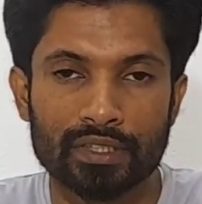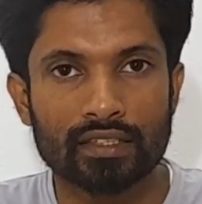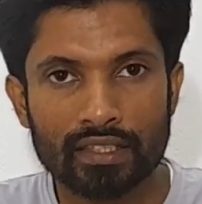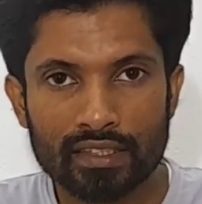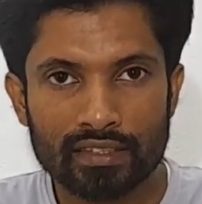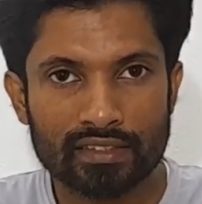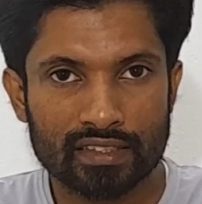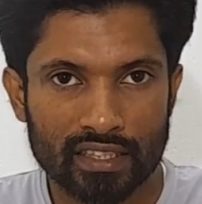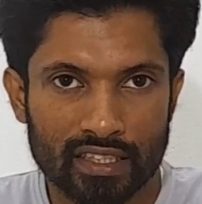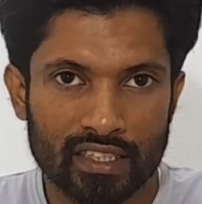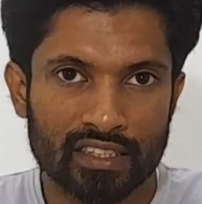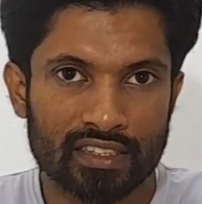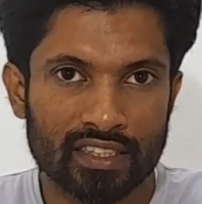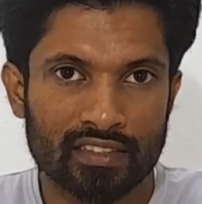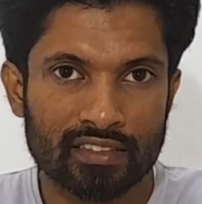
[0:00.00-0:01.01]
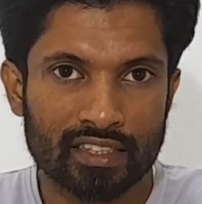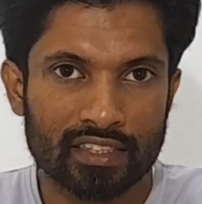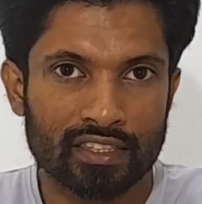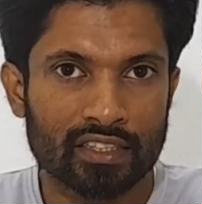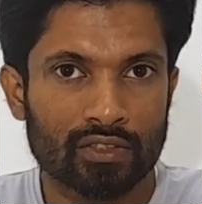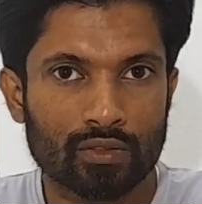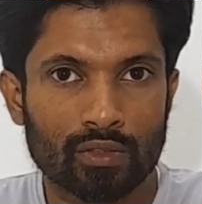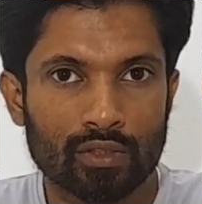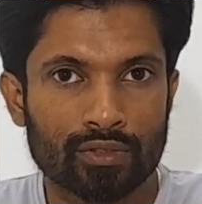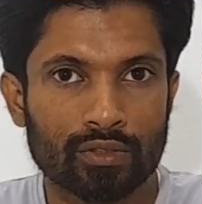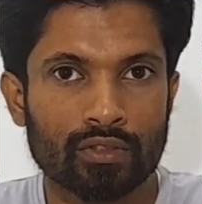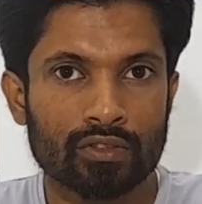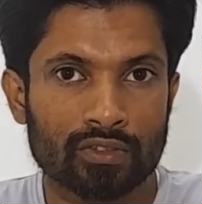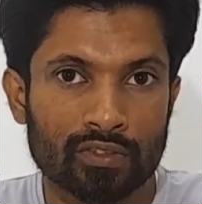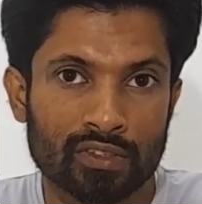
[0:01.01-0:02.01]
The second generation
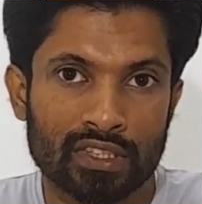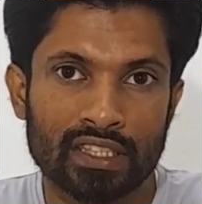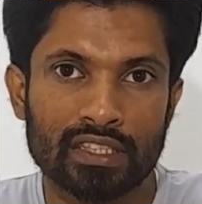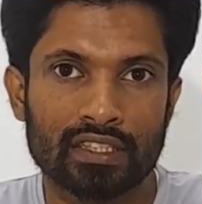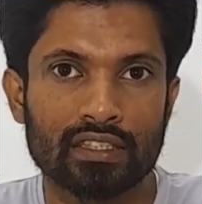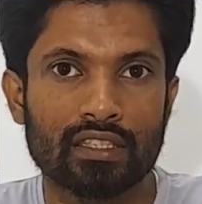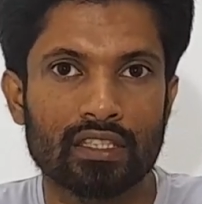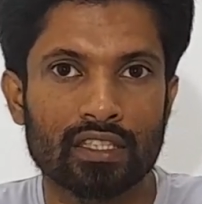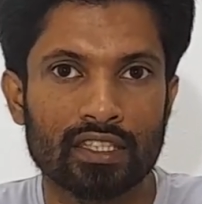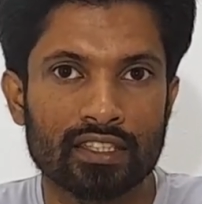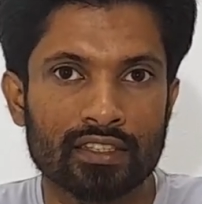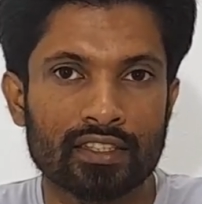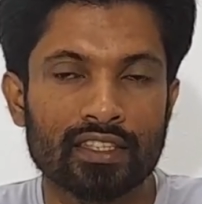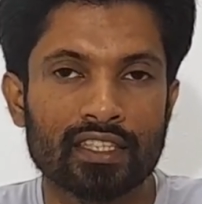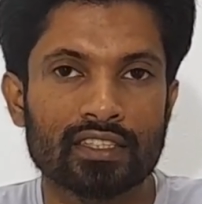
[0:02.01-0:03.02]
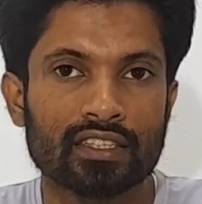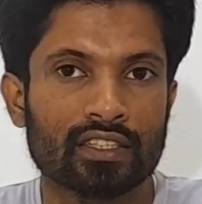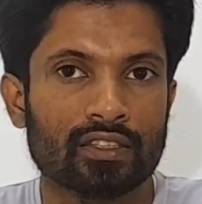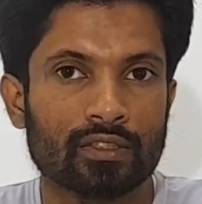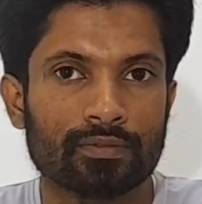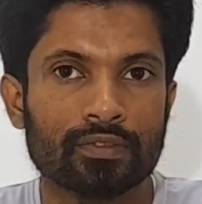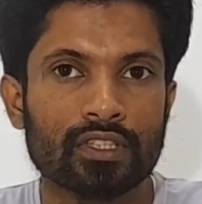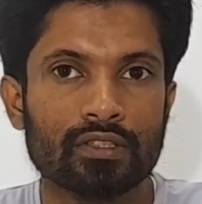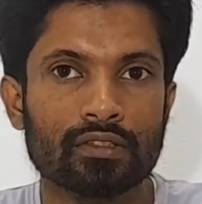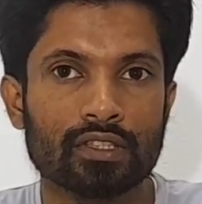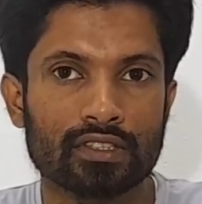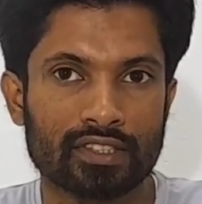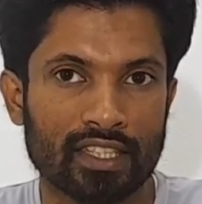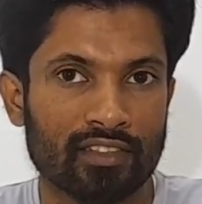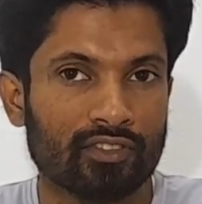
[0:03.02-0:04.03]
also saw the introduction of the
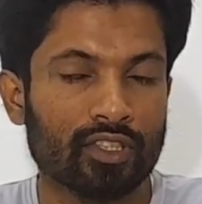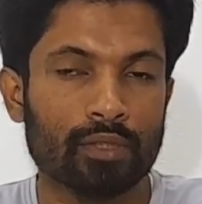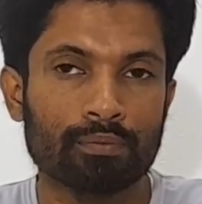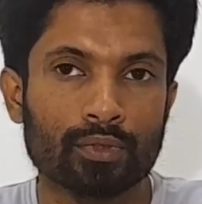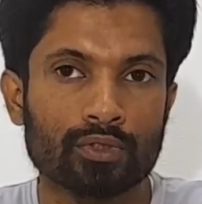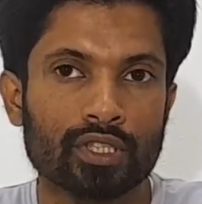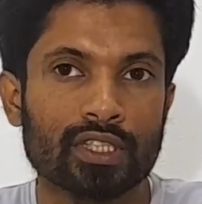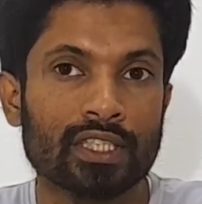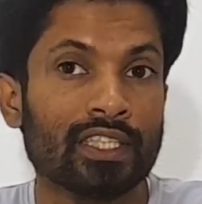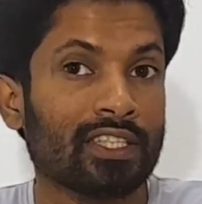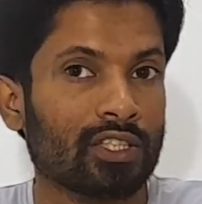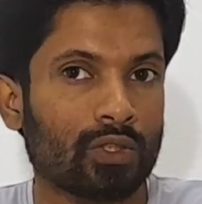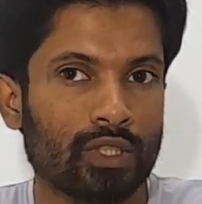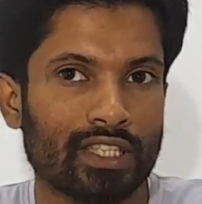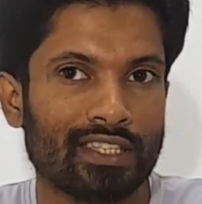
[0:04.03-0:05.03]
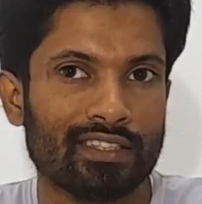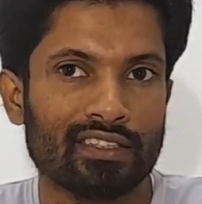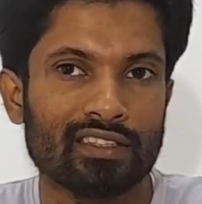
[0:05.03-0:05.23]
Central Processing Unit